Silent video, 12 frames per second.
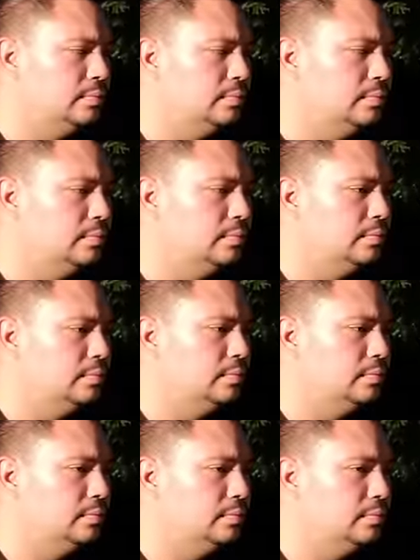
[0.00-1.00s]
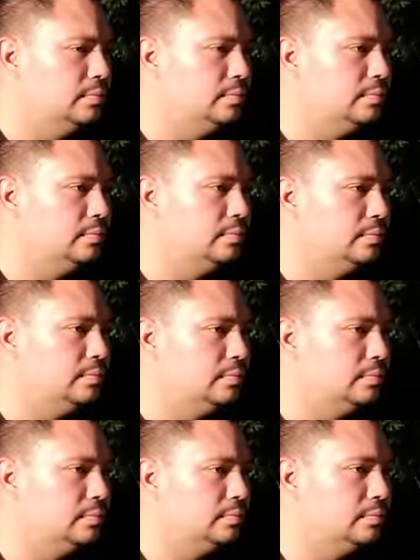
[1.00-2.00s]

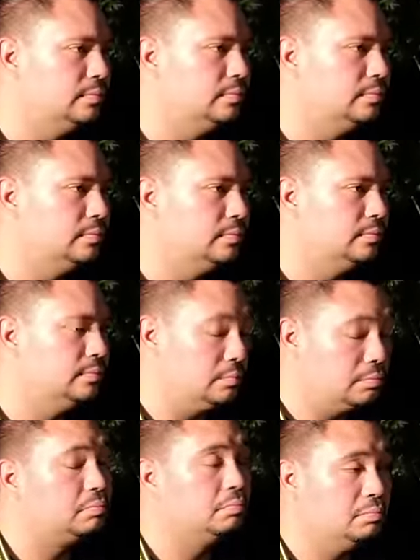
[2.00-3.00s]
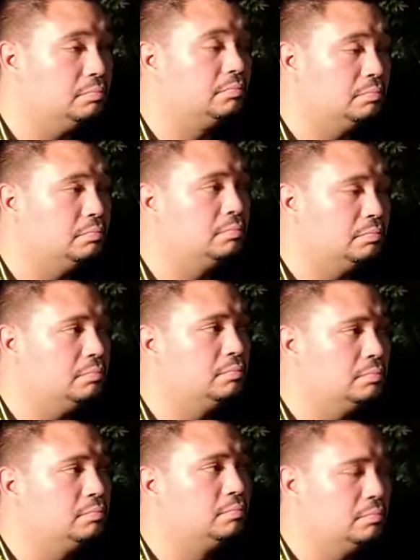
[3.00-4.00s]

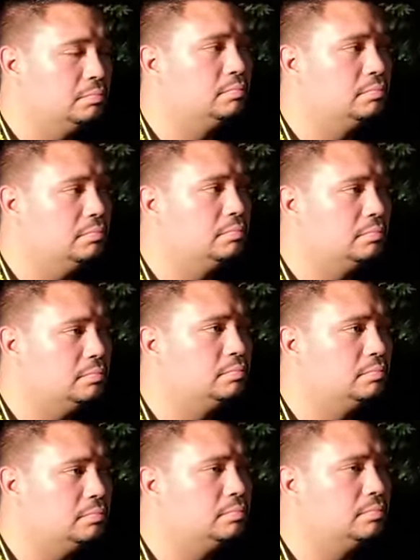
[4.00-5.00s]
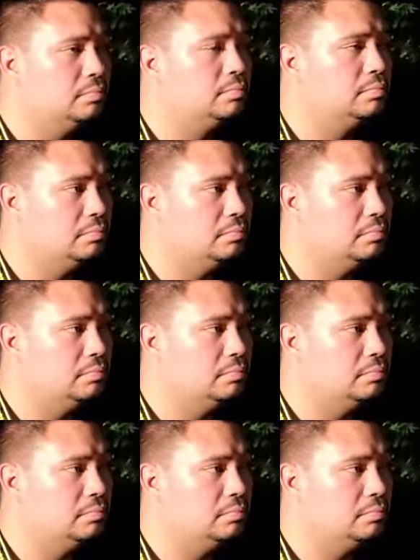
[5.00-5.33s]
This person isn't speaking.